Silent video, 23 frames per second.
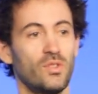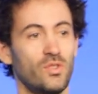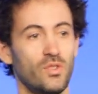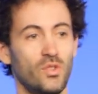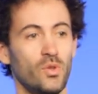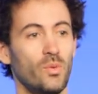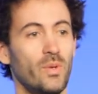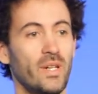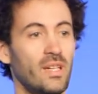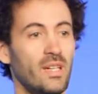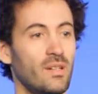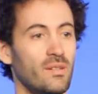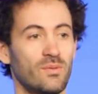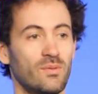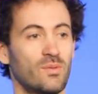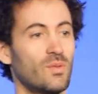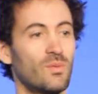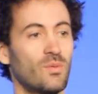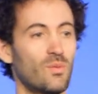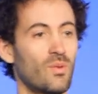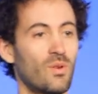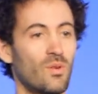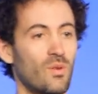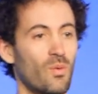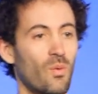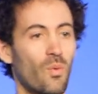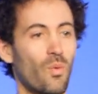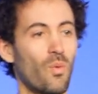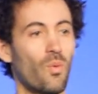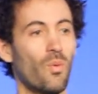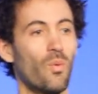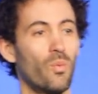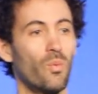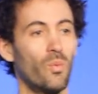do we,
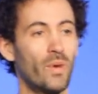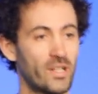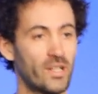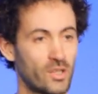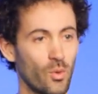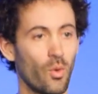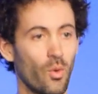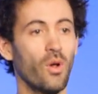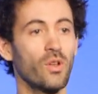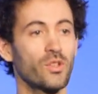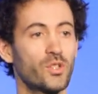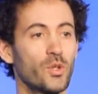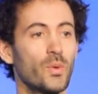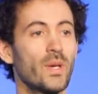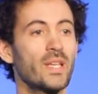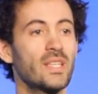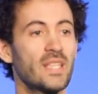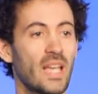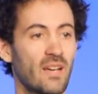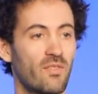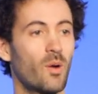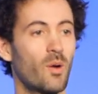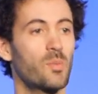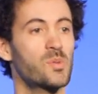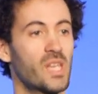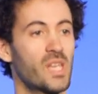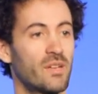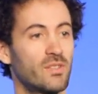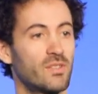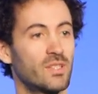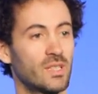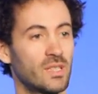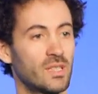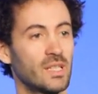we're do, all doing DevOps
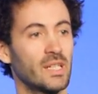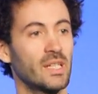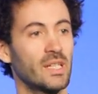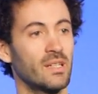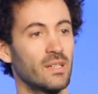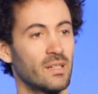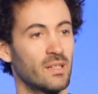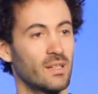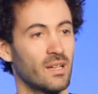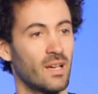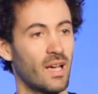evidently,